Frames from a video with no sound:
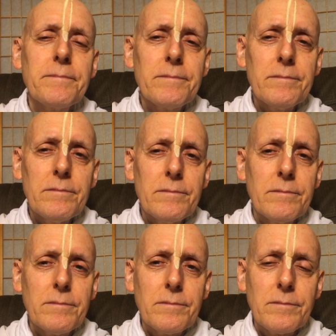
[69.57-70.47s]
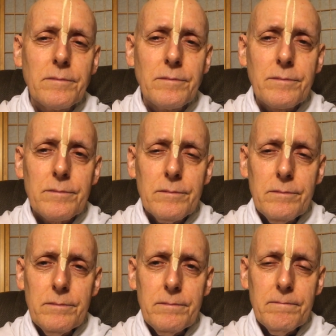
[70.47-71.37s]

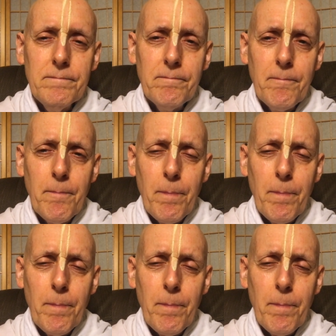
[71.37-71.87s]
No one is speaking in this clip.